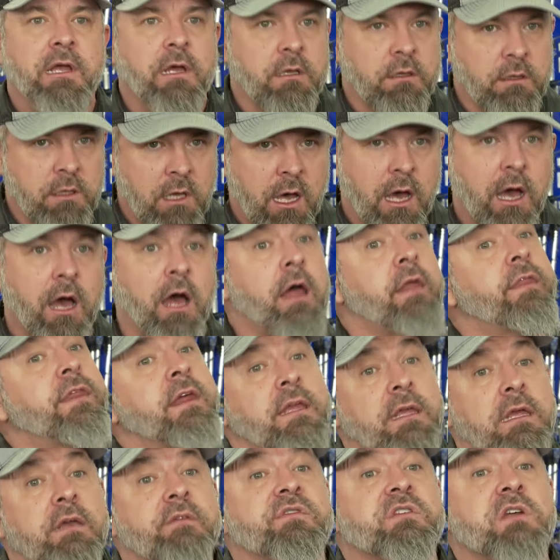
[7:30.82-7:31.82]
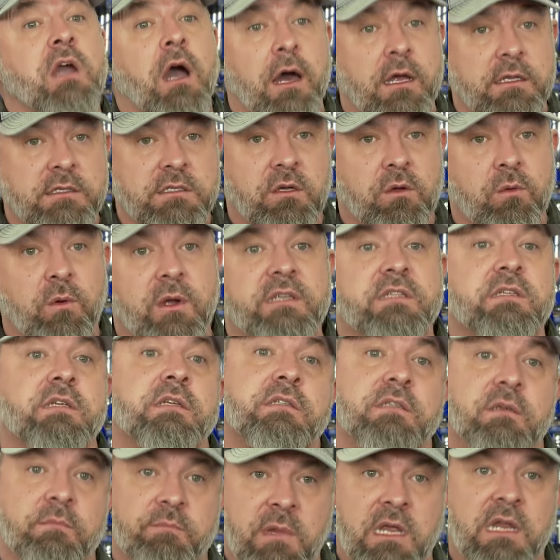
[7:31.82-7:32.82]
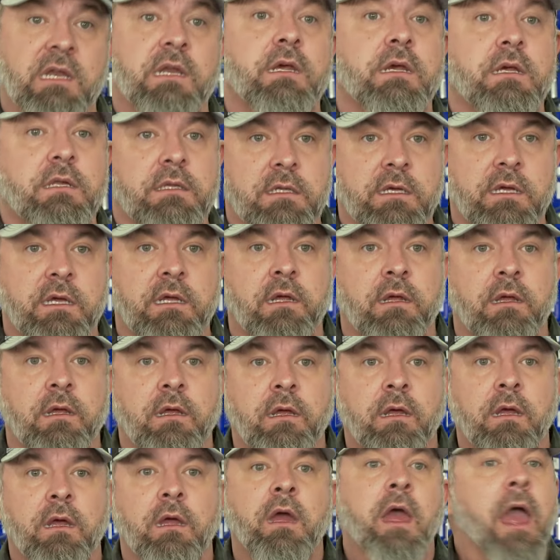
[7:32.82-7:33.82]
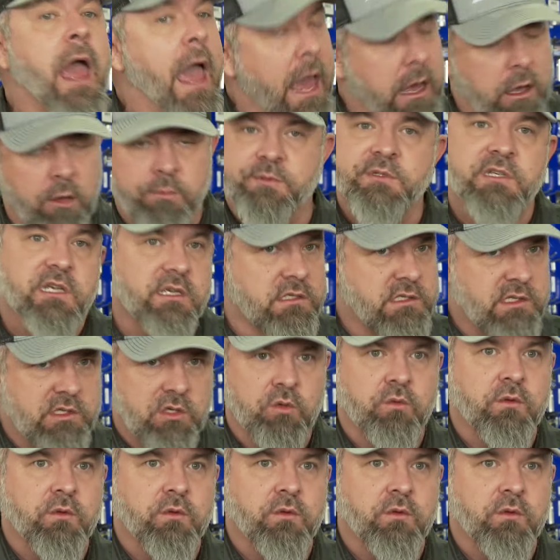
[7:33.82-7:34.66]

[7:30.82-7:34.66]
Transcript: a law that gives consequences immediately helps us do